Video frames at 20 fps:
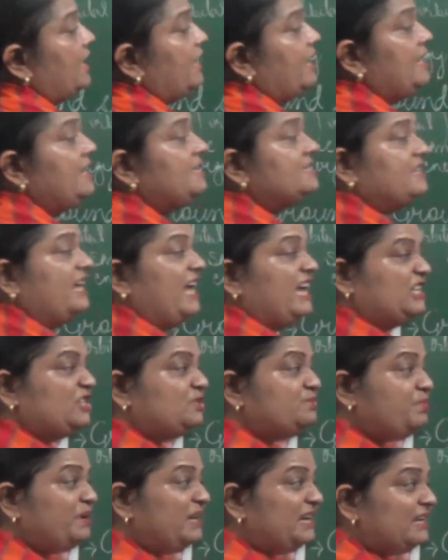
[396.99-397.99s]
is
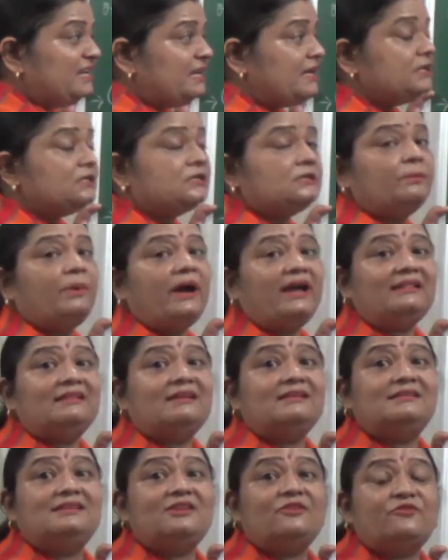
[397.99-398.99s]
experienced by
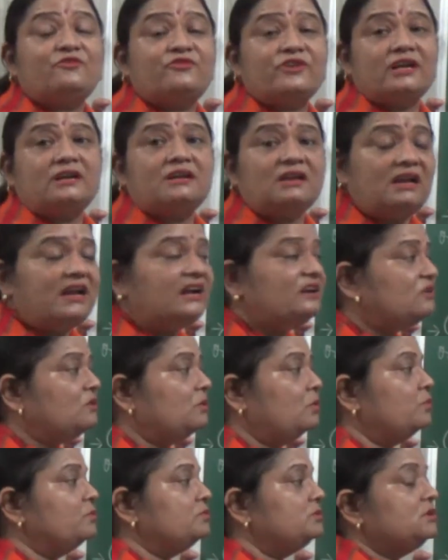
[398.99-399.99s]
the different
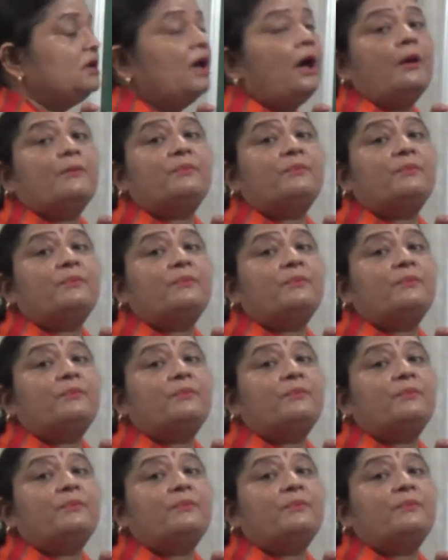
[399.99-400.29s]
electrons